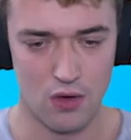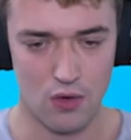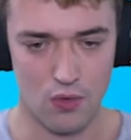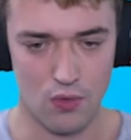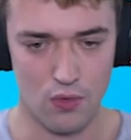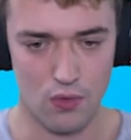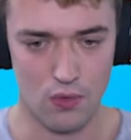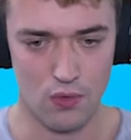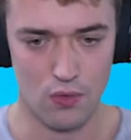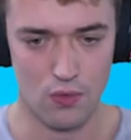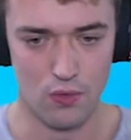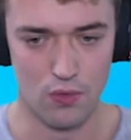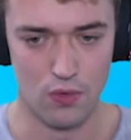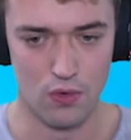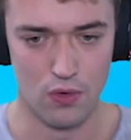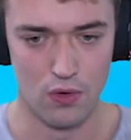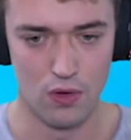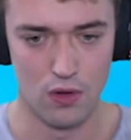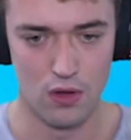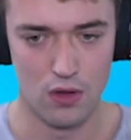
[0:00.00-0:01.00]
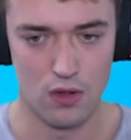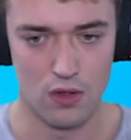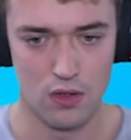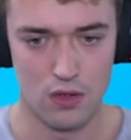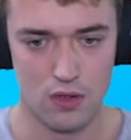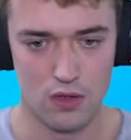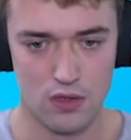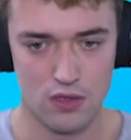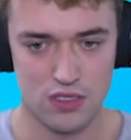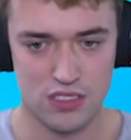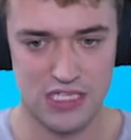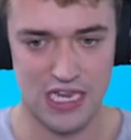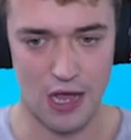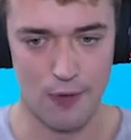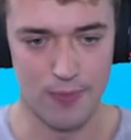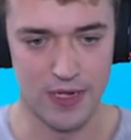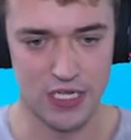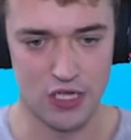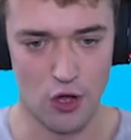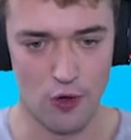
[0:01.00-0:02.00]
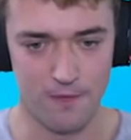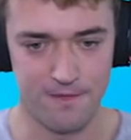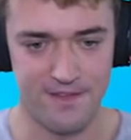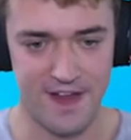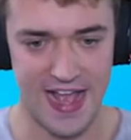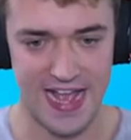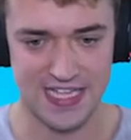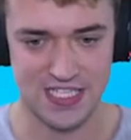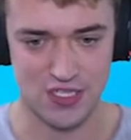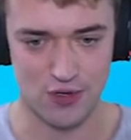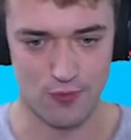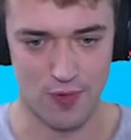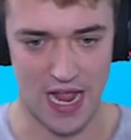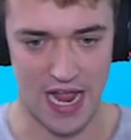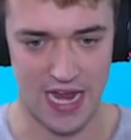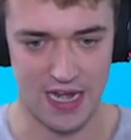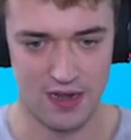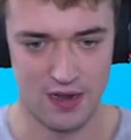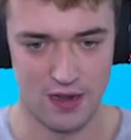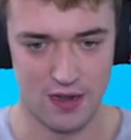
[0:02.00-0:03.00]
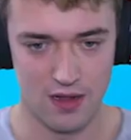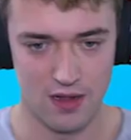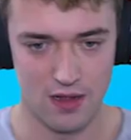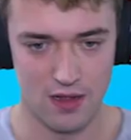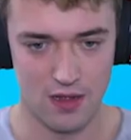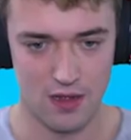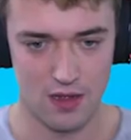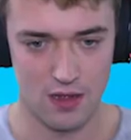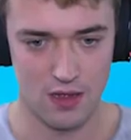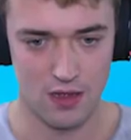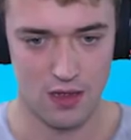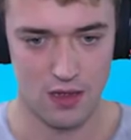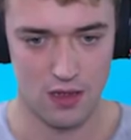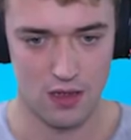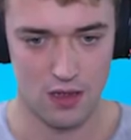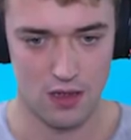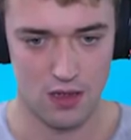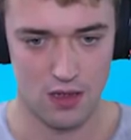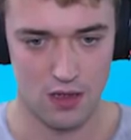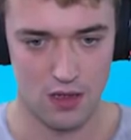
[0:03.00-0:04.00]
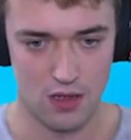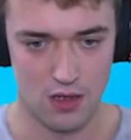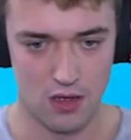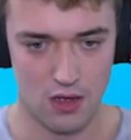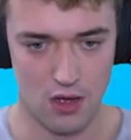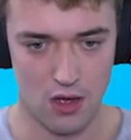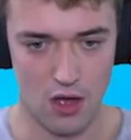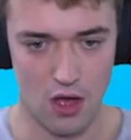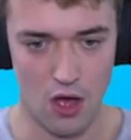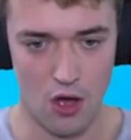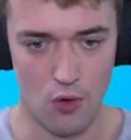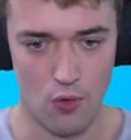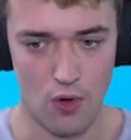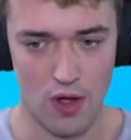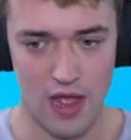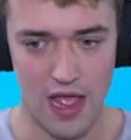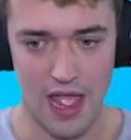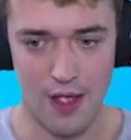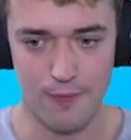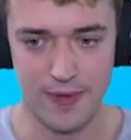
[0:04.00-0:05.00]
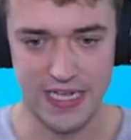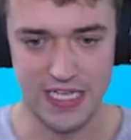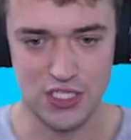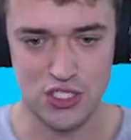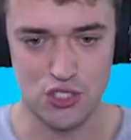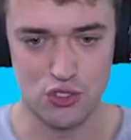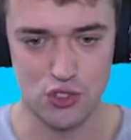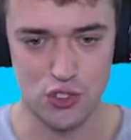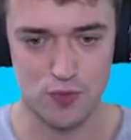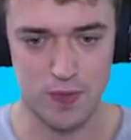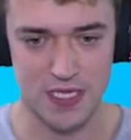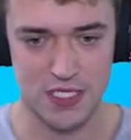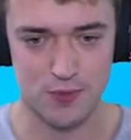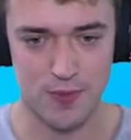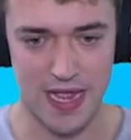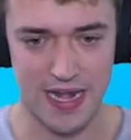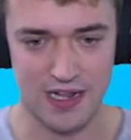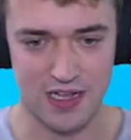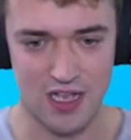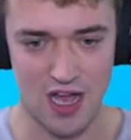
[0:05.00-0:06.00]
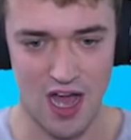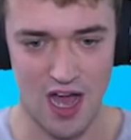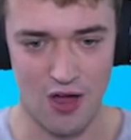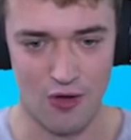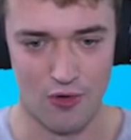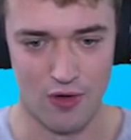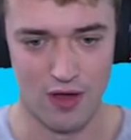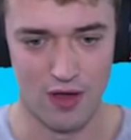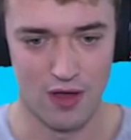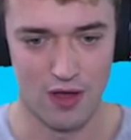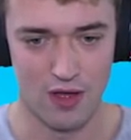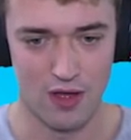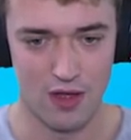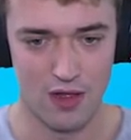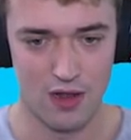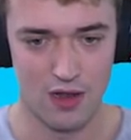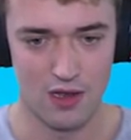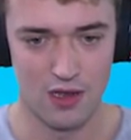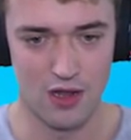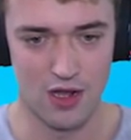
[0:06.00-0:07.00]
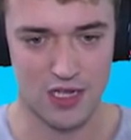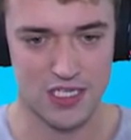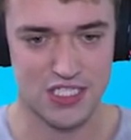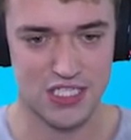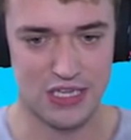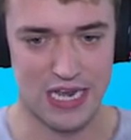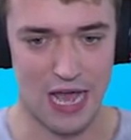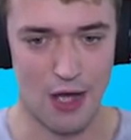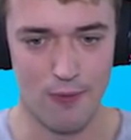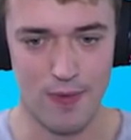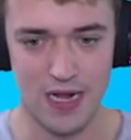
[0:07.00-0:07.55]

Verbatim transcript: Ooh. So now we go faster, right? Oh, and we can choose which way to go. Look, so now